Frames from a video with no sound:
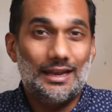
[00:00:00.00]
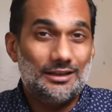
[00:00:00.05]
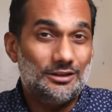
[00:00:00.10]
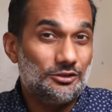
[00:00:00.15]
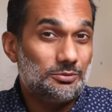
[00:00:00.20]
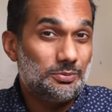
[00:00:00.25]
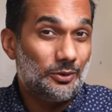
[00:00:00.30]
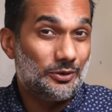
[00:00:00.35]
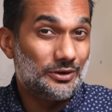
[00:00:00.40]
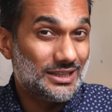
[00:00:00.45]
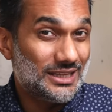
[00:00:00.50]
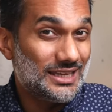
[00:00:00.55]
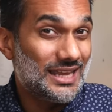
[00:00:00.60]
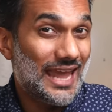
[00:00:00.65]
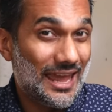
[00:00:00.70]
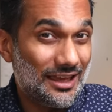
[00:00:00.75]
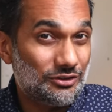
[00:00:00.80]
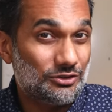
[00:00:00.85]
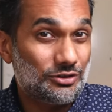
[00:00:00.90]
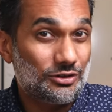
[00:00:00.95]
At this point, the
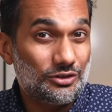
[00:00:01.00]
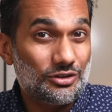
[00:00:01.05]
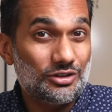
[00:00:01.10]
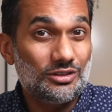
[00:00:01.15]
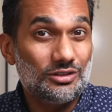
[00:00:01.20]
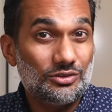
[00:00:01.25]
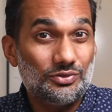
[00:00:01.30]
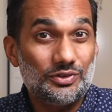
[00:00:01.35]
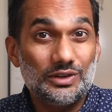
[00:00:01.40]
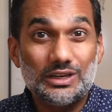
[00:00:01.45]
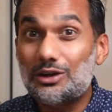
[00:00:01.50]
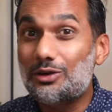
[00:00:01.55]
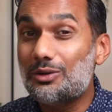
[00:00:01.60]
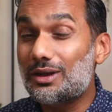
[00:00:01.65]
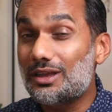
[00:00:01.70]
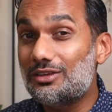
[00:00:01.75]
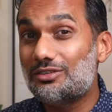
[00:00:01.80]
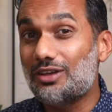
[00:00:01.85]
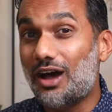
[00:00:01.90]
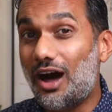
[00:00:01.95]
answer to this video
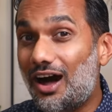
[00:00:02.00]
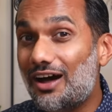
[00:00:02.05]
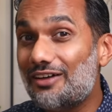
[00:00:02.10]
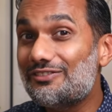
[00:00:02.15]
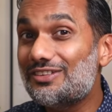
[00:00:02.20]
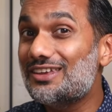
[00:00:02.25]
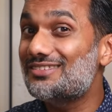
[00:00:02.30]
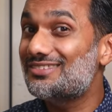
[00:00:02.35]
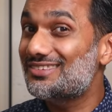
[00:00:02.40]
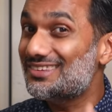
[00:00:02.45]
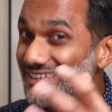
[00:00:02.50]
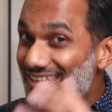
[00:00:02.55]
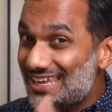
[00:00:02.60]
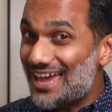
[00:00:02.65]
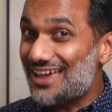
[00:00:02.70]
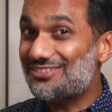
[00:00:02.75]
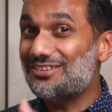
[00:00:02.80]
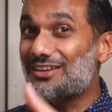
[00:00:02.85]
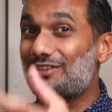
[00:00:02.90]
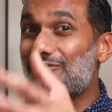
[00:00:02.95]
is obvious.
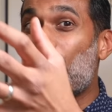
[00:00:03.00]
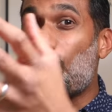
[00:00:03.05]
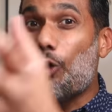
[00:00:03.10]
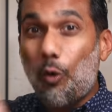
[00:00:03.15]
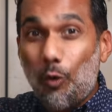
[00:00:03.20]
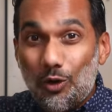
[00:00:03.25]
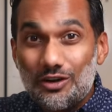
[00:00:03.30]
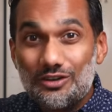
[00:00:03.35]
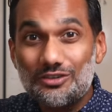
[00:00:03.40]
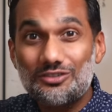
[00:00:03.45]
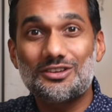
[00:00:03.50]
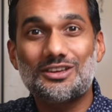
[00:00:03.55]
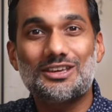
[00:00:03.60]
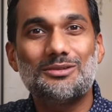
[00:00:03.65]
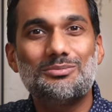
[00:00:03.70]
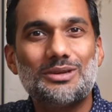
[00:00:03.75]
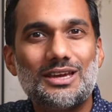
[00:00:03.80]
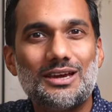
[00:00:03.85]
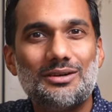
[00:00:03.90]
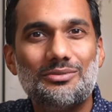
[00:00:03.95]
Yes, of course you
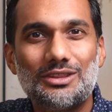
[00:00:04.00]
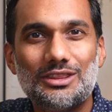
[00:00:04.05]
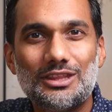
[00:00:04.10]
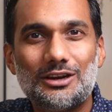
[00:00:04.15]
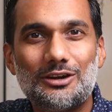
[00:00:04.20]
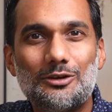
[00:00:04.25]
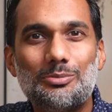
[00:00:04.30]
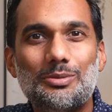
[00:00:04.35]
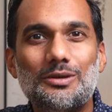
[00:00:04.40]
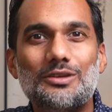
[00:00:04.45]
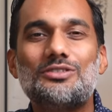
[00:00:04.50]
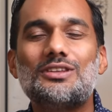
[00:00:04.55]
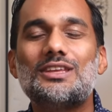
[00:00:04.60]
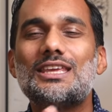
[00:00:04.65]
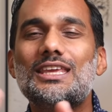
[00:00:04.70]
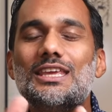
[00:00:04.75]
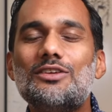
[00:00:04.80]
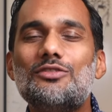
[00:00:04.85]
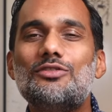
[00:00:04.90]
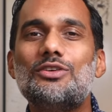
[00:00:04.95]
can become a therapist,
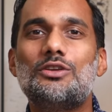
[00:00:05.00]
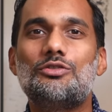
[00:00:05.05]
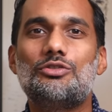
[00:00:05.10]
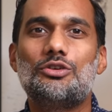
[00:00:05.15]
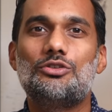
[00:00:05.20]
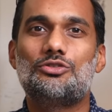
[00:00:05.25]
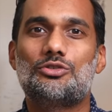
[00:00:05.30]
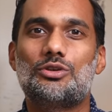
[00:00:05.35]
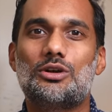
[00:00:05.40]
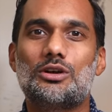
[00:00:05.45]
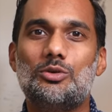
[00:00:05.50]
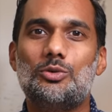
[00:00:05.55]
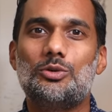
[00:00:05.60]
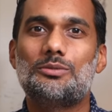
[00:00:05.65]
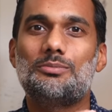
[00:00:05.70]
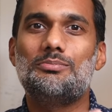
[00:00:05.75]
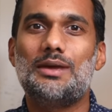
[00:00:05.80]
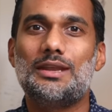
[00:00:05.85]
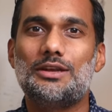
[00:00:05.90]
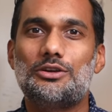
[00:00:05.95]
even if you struggle
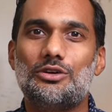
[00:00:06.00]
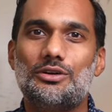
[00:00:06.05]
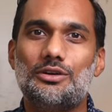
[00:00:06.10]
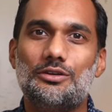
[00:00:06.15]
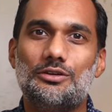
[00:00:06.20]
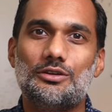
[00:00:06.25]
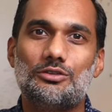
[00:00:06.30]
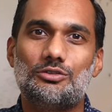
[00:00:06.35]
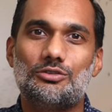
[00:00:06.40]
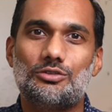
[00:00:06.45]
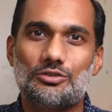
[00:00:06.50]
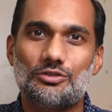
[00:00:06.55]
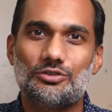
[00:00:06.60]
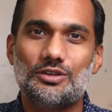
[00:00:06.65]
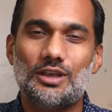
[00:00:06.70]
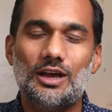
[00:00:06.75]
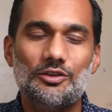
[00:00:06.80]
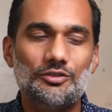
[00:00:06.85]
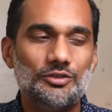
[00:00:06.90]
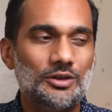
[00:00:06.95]
with mental illness
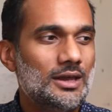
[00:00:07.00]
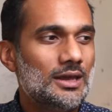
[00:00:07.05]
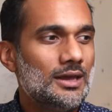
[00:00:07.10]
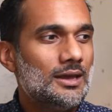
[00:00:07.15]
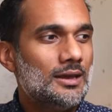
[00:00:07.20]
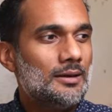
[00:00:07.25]
yourself.